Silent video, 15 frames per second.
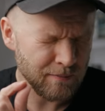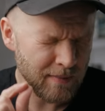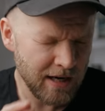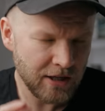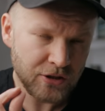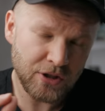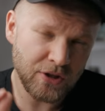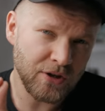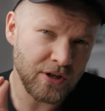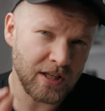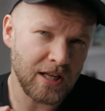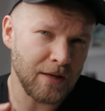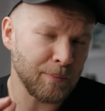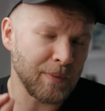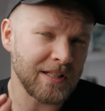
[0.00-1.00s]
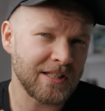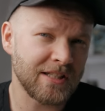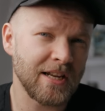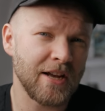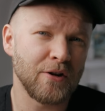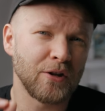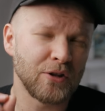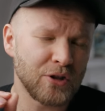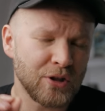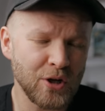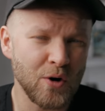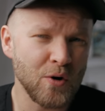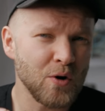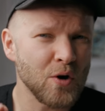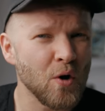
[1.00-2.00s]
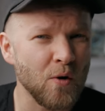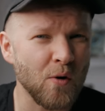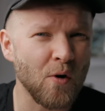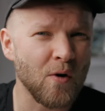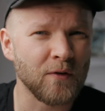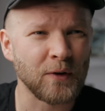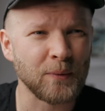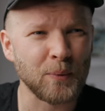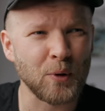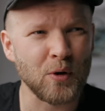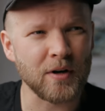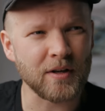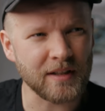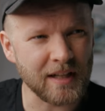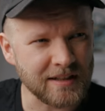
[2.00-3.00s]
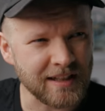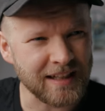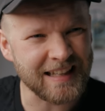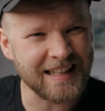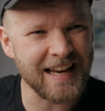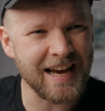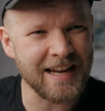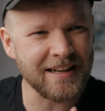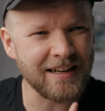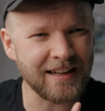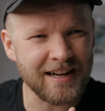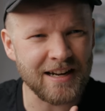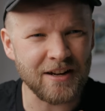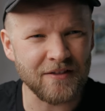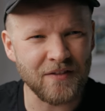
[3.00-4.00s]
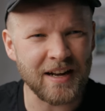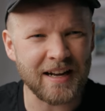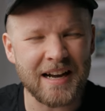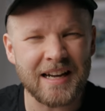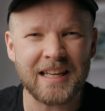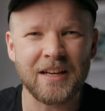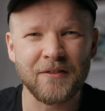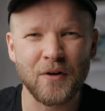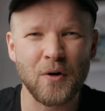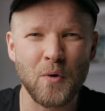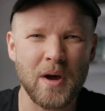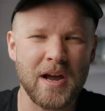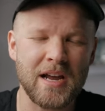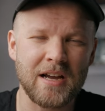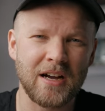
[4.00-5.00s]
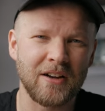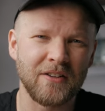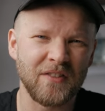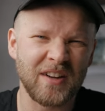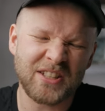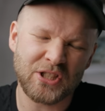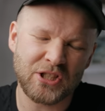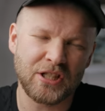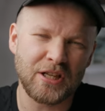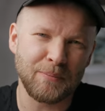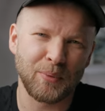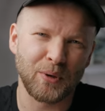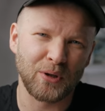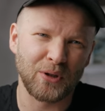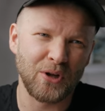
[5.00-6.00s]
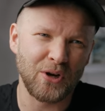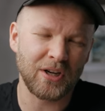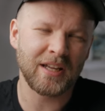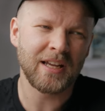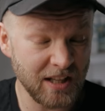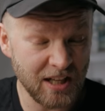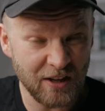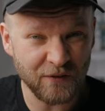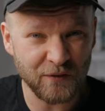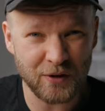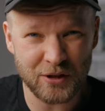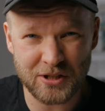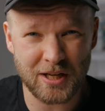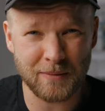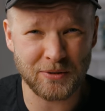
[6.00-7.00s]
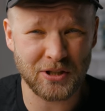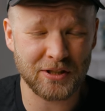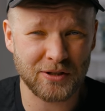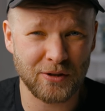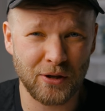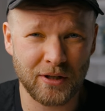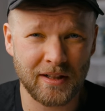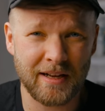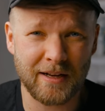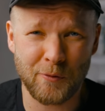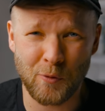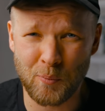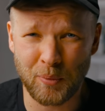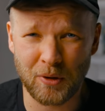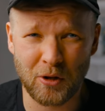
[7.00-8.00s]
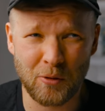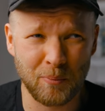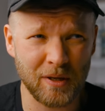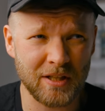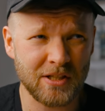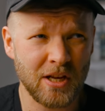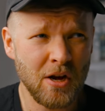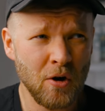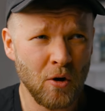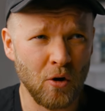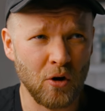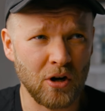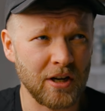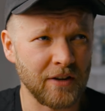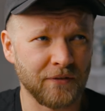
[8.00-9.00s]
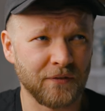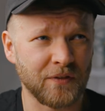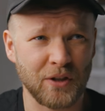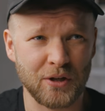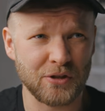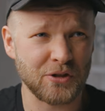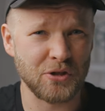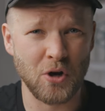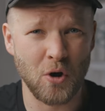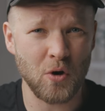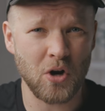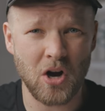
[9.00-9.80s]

make sure to keep it subtle. Don't go overboard. That's again, kind of like a giveaway of a cheaper look. If your subjects look like Oompa Loompas, or if there's no